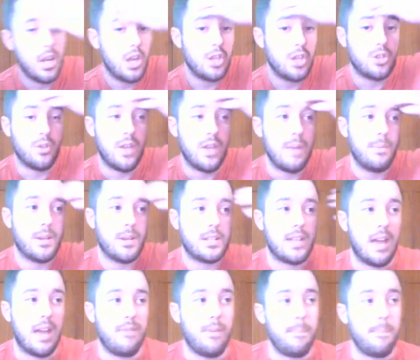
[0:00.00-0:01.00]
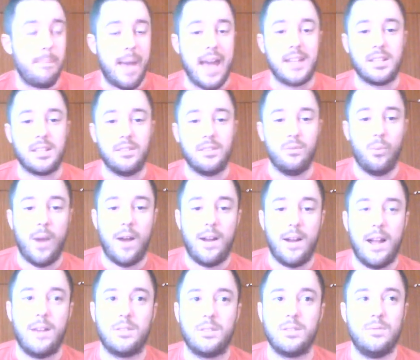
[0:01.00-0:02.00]
so they must have a massive
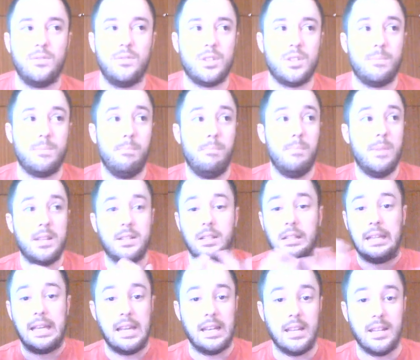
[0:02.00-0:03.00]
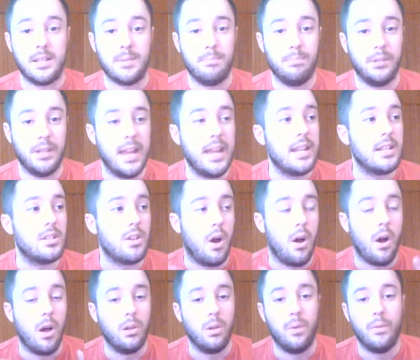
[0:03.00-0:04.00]
warehouse of just miscellaneous blades
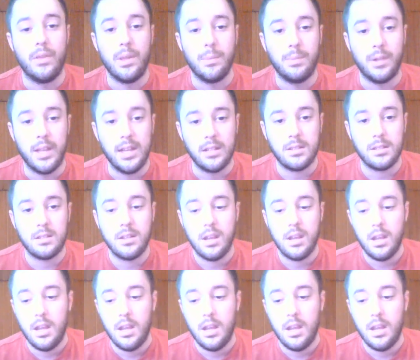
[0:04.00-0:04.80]
all over the place,